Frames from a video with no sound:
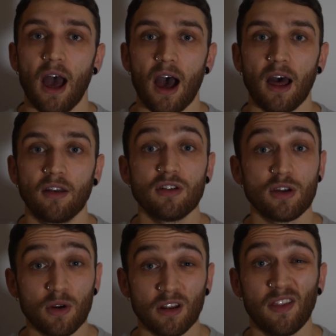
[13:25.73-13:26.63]
And
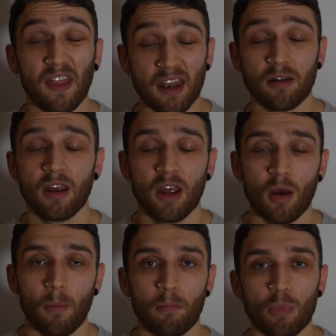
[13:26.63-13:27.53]
you can then
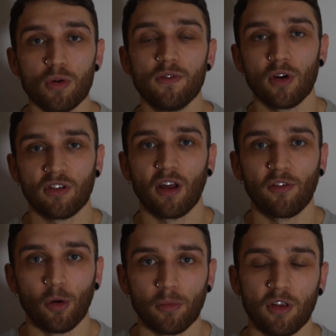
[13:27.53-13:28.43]
move yourself
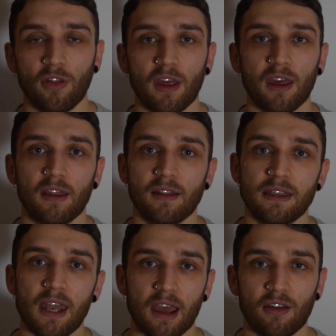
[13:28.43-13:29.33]
up to the
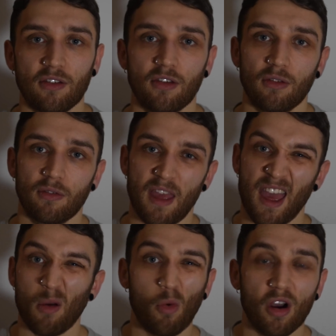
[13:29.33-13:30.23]
next
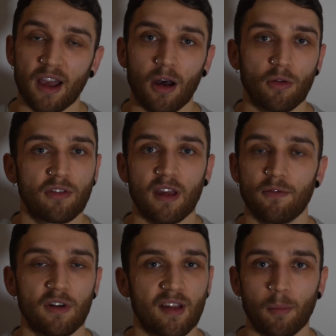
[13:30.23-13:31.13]
HIIT workouts, say
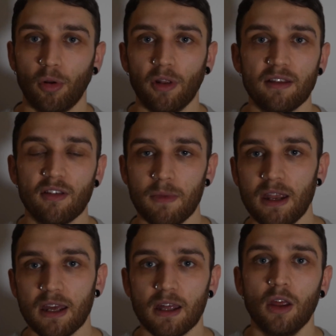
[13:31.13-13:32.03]
for example
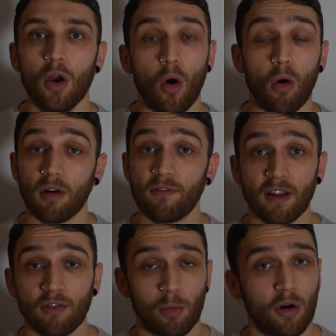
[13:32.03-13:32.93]
intermediate or
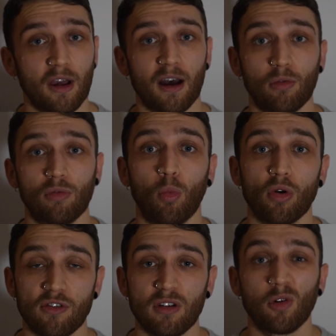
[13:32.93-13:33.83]
advanced workouts,
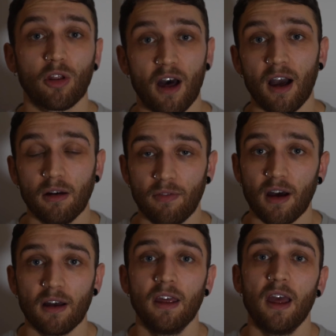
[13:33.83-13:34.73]
once you've got the hang of
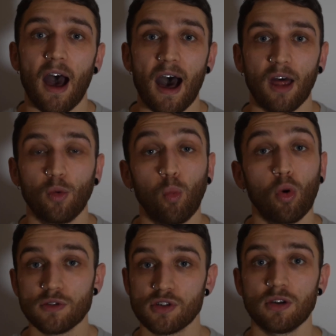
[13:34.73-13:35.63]
that, and
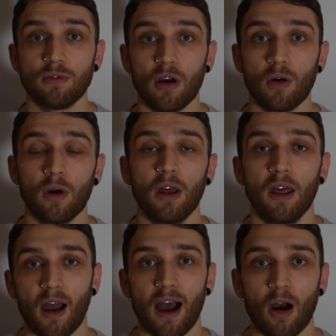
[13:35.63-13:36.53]
once you know
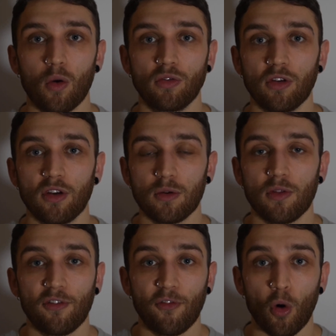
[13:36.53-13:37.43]
how to do the
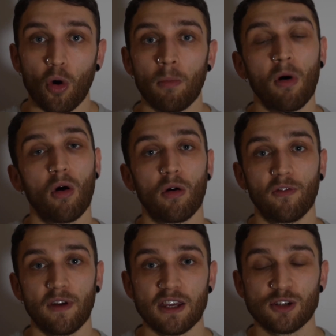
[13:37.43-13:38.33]
form
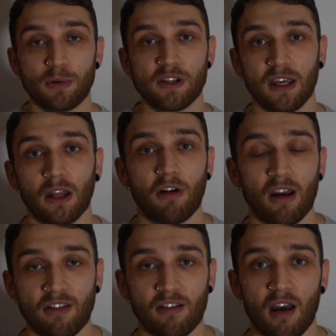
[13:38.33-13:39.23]
of each particular
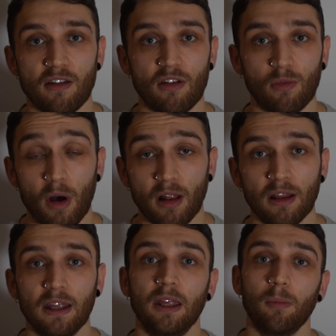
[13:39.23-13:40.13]
exercise as well,
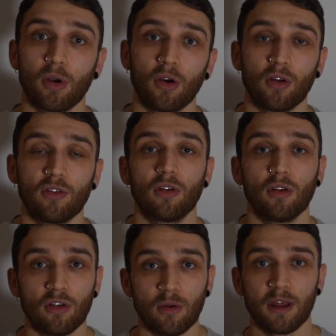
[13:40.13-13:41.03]
because
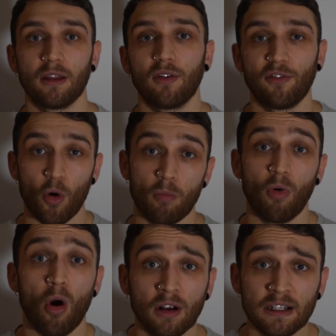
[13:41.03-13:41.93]
doing the form
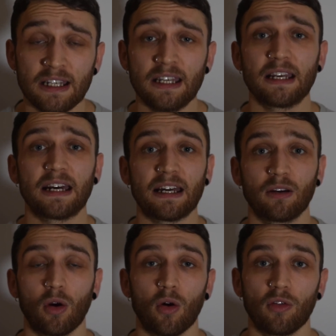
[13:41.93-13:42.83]
wrong can
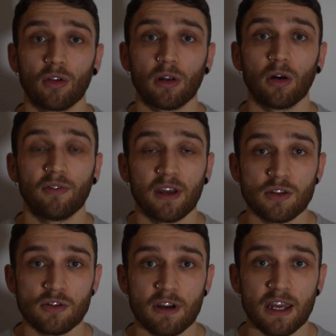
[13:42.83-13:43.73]
cause a lot of
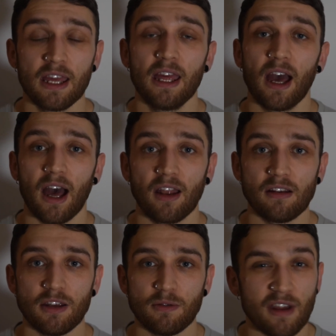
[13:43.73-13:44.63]
injury,
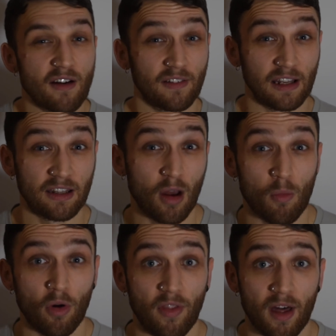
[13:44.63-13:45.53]
and you definitely don't
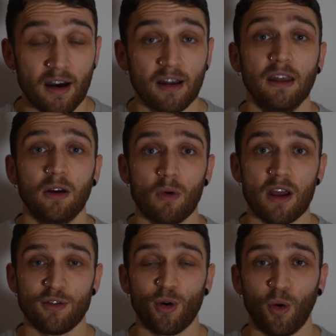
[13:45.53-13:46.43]
want that
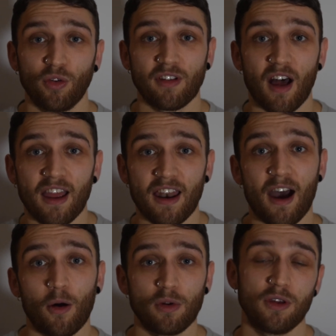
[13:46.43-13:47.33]
when you're starting
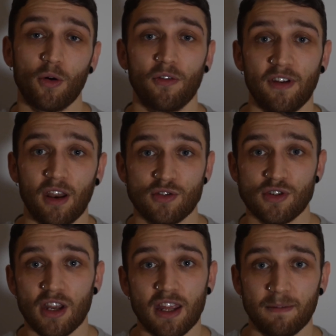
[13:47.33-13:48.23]
out your fitness
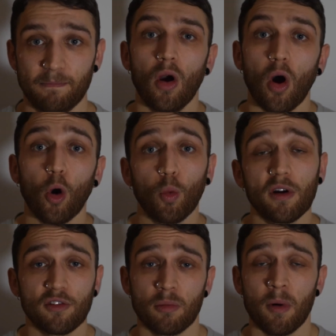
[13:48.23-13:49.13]
journey.
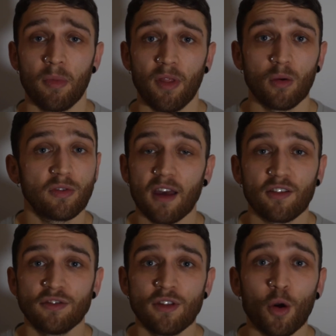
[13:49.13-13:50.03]
Always remember though, there's
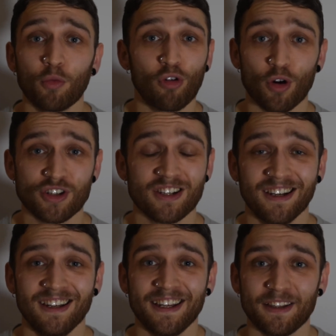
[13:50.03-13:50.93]
no rush.
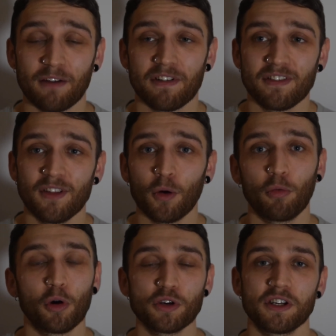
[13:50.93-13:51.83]
There is no
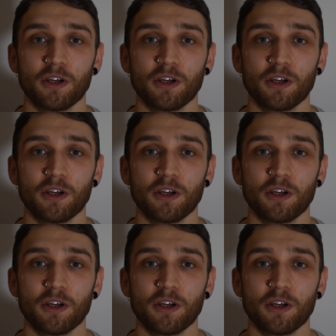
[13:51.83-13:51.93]
rush.